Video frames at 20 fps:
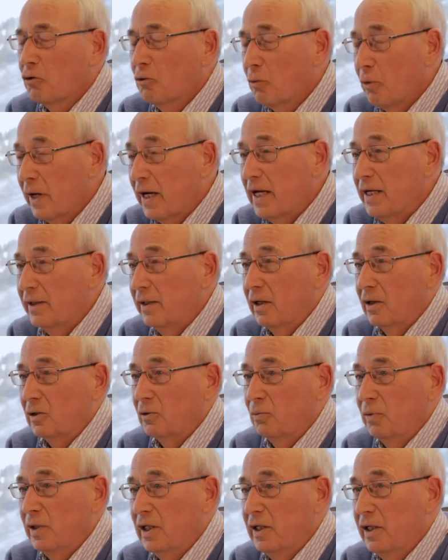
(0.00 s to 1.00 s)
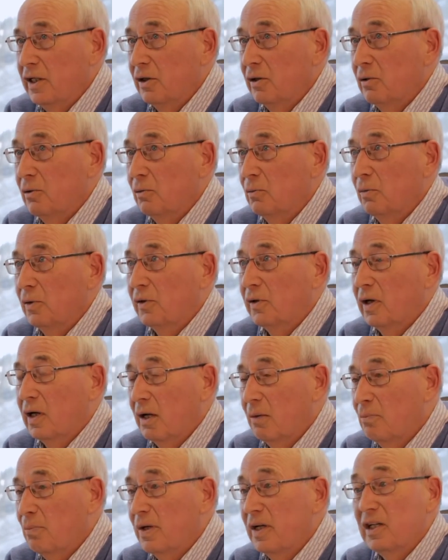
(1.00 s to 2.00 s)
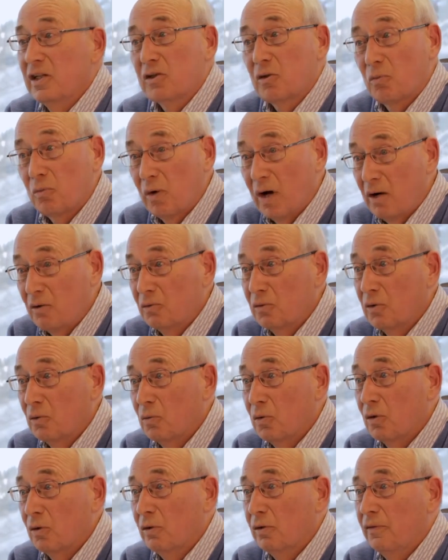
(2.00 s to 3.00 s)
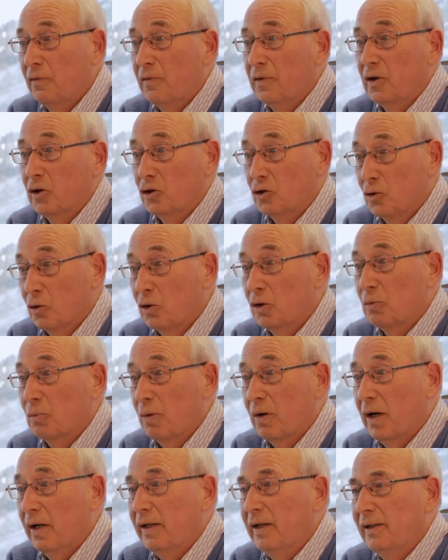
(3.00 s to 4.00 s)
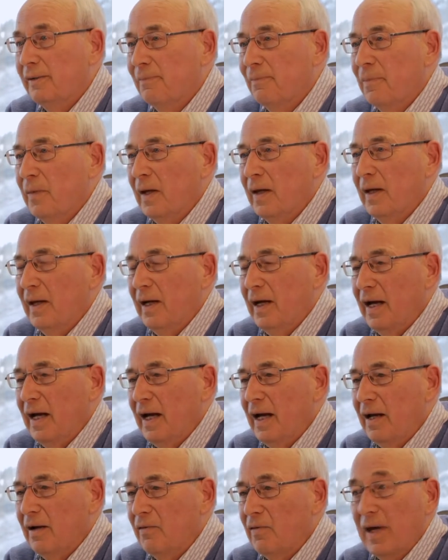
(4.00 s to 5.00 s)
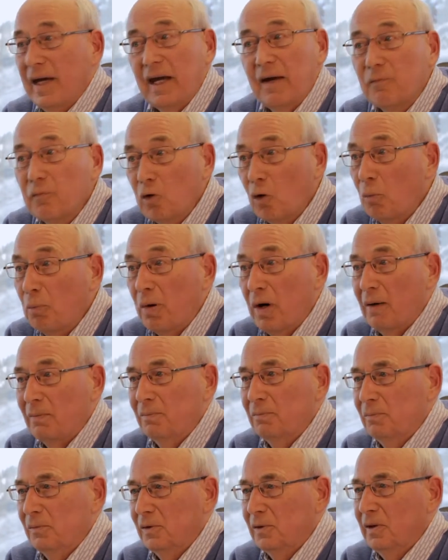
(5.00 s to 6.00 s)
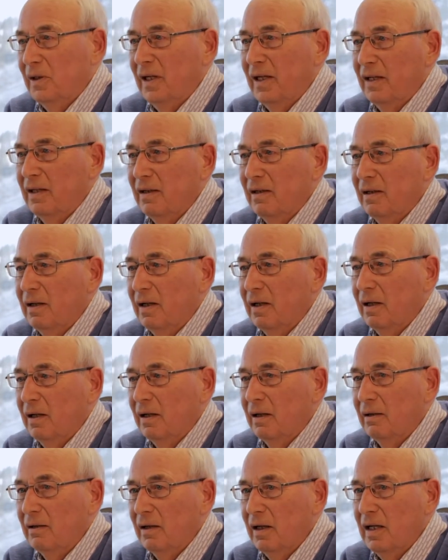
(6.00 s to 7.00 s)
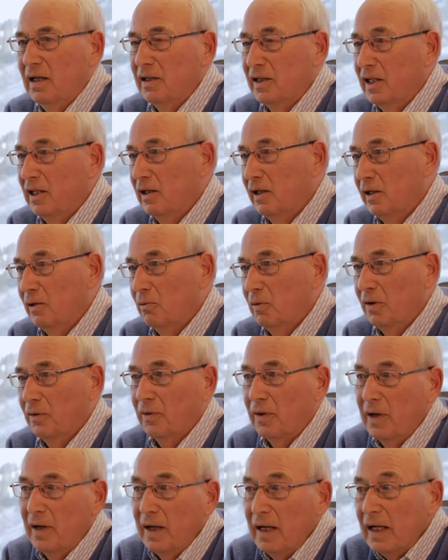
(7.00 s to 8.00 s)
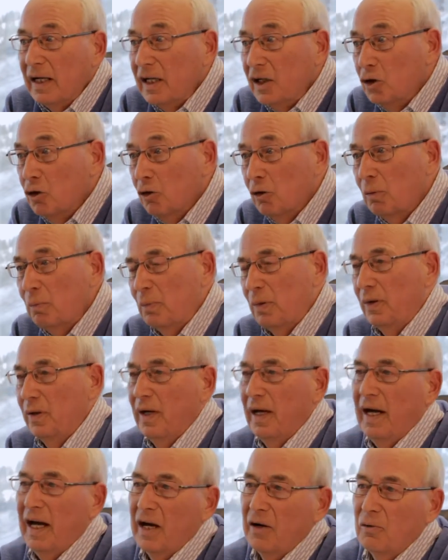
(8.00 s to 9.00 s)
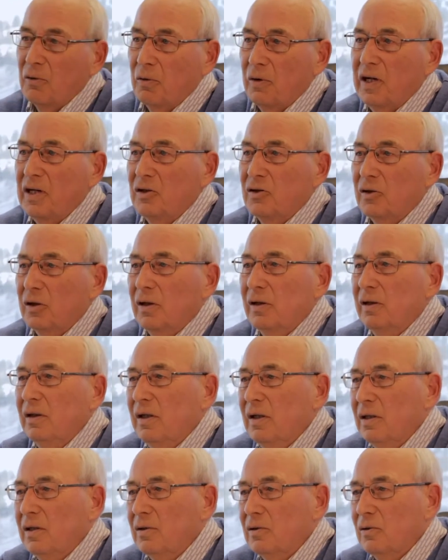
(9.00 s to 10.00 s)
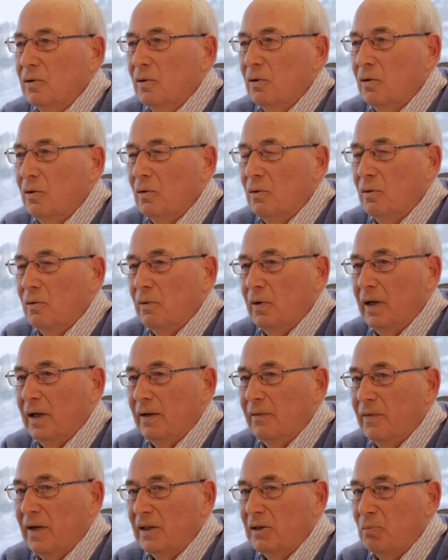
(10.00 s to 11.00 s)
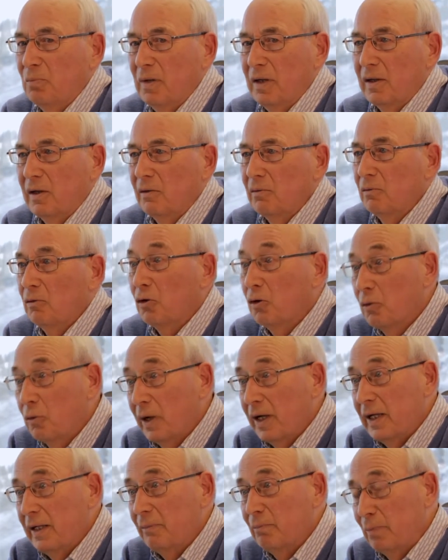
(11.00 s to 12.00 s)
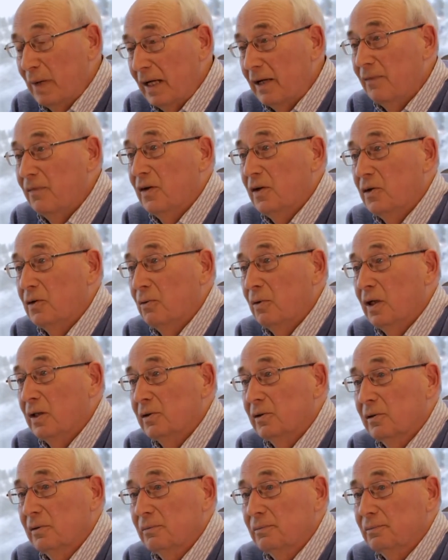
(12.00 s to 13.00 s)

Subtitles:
great because we deal with companies around the world to source product, and they have no problems in dealing with Europe and or Asia. So that's been a great benefit to us.